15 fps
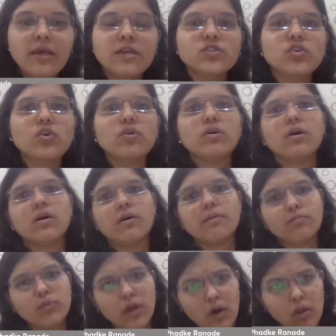So
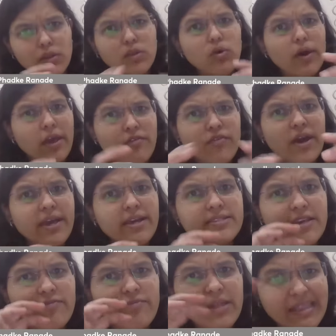although FIIs
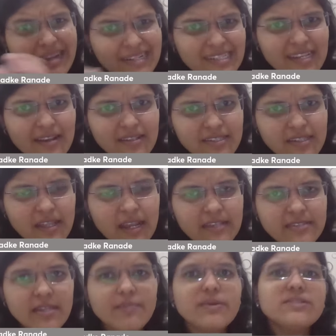have been net sellers in the
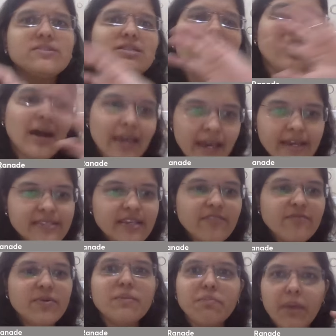last 3 months, DIIs
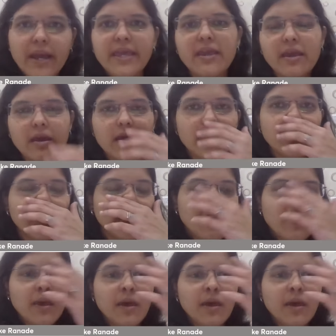have been buying in.